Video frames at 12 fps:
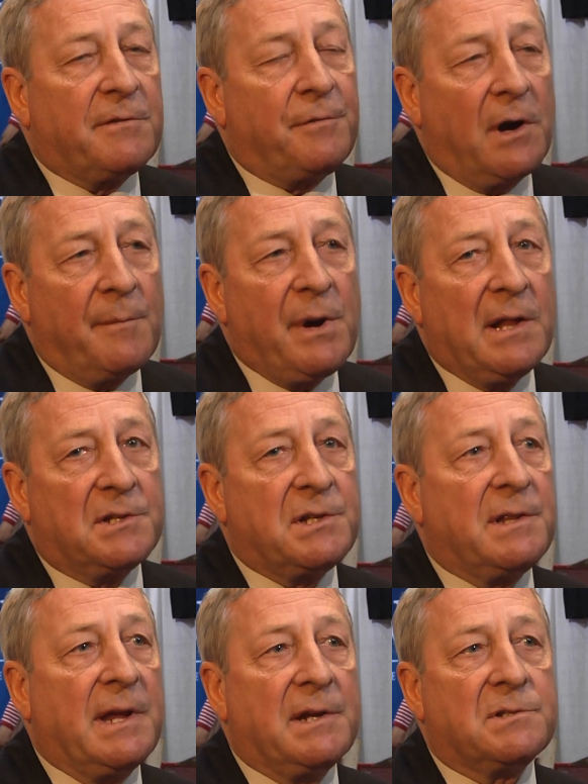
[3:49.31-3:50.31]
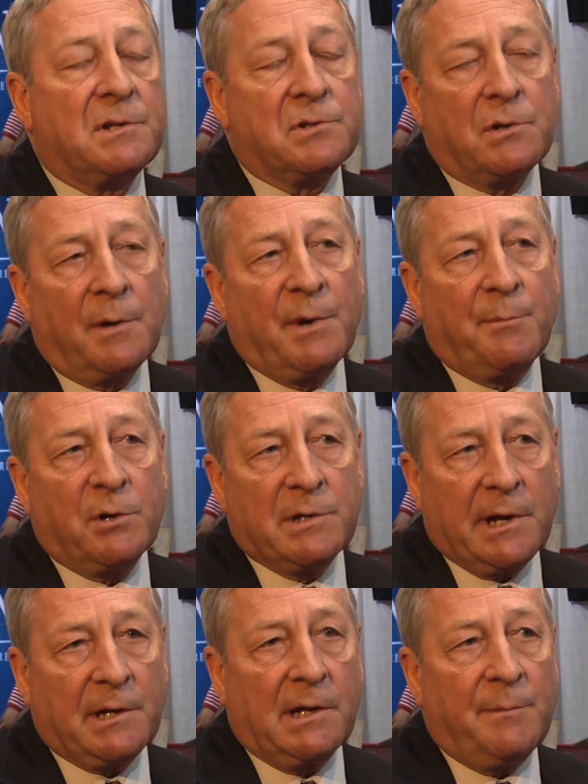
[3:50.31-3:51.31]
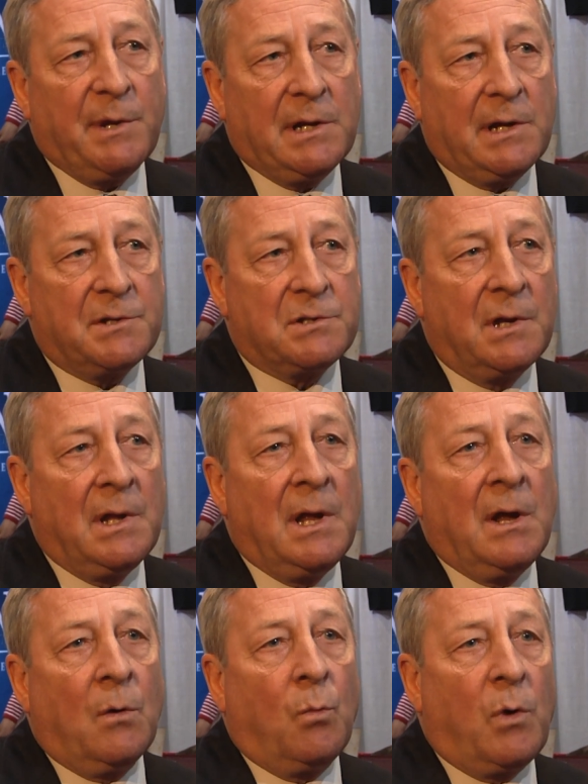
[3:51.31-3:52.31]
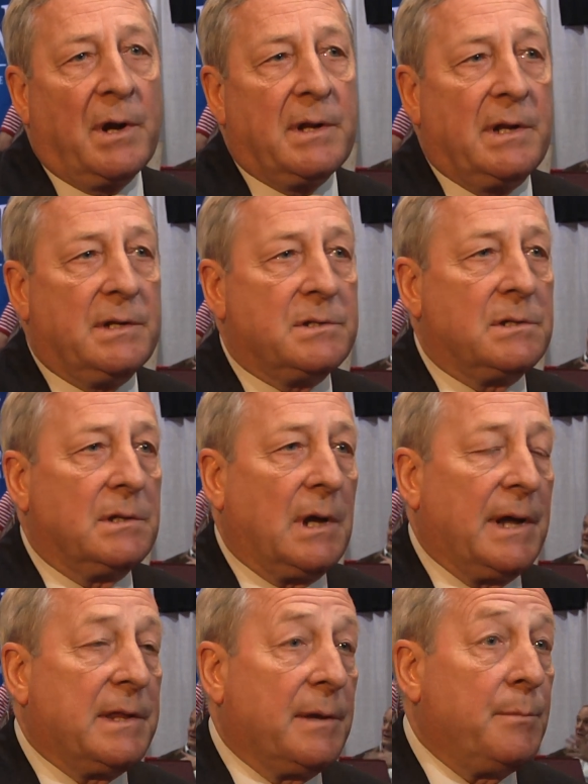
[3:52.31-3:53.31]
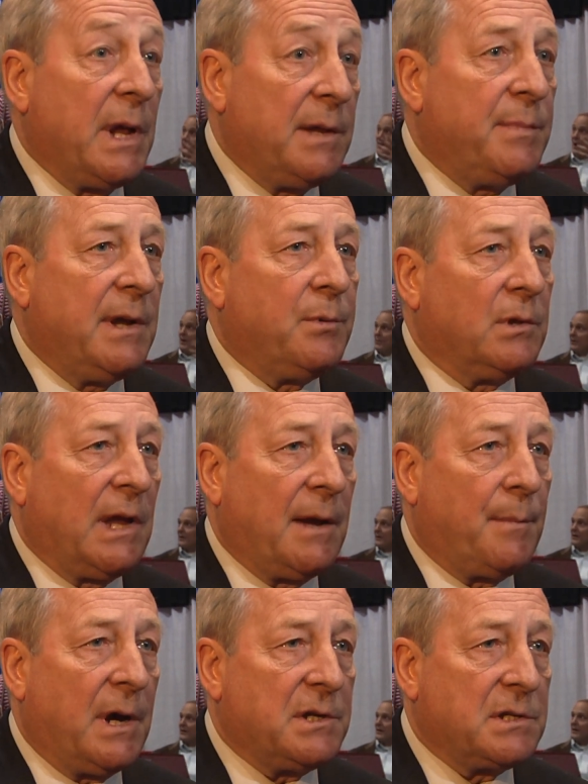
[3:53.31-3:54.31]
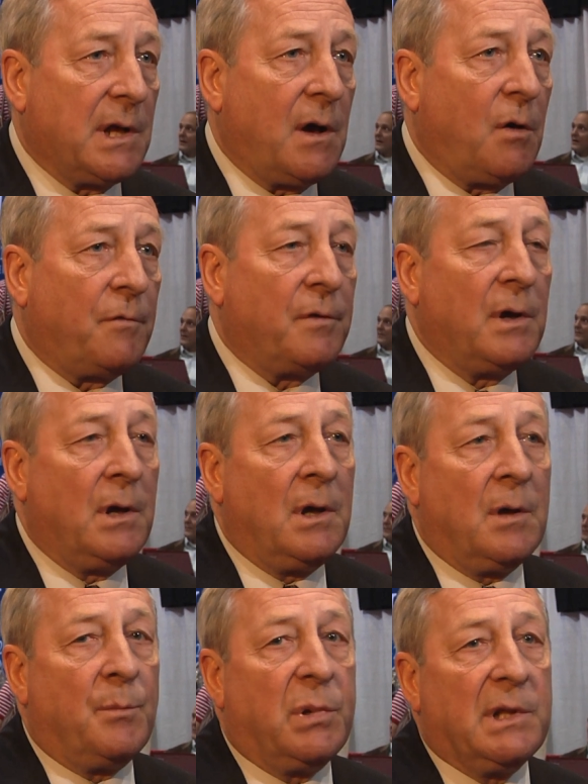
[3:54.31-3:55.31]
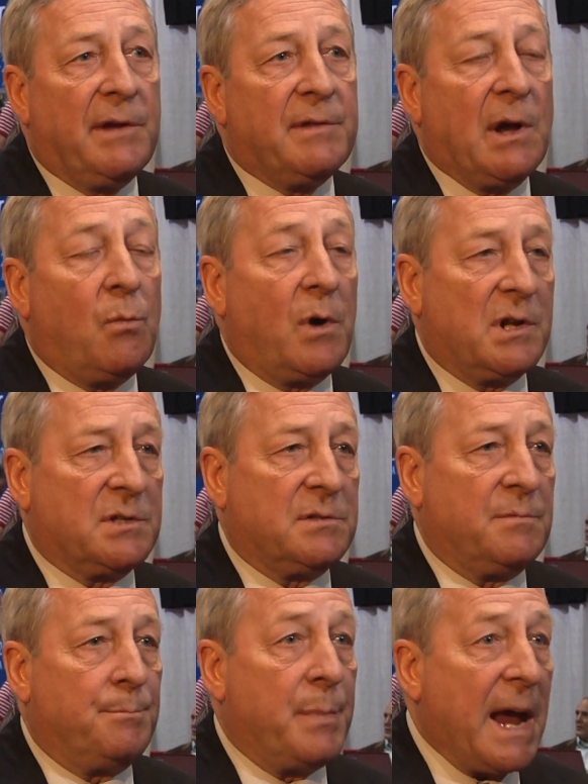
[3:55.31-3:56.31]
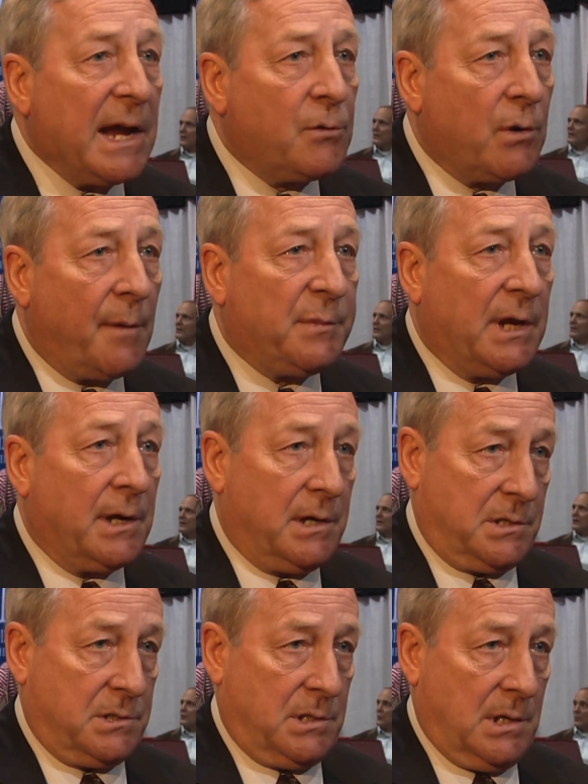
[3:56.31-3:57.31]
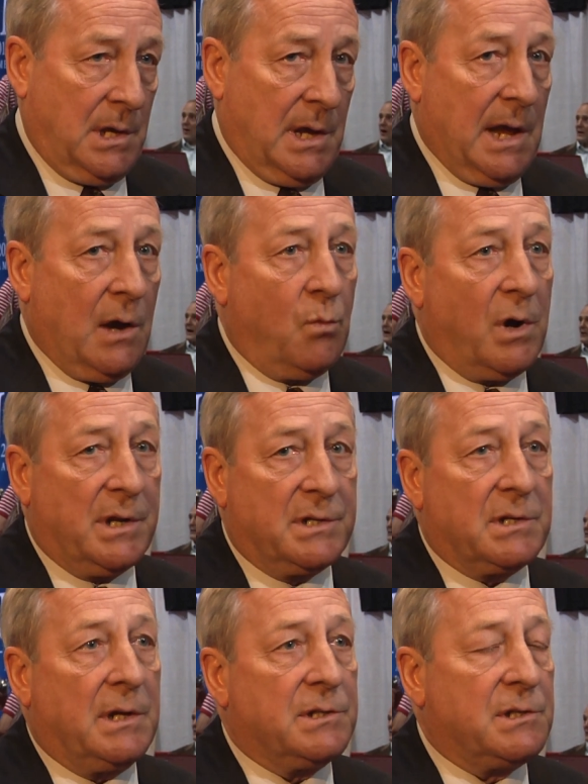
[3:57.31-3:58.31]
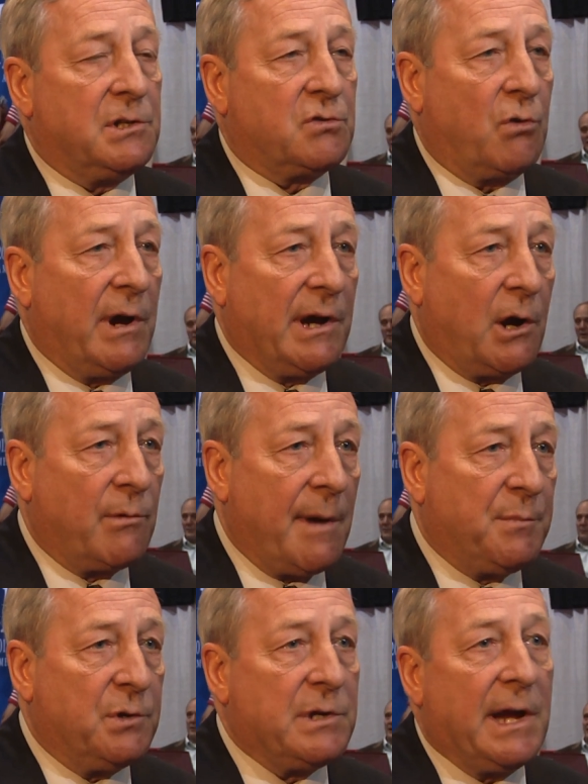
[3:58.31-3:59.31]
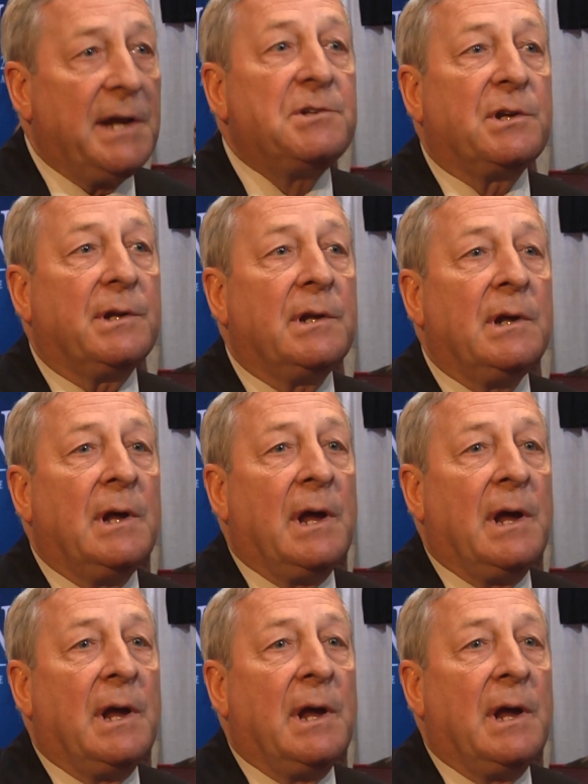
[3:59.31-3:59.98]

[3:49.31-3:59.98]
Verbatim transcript: the foreign policy thing is disturbing, particularly because what is, I think many people like myself believe that what is bankrupting us and what is destroying our reputation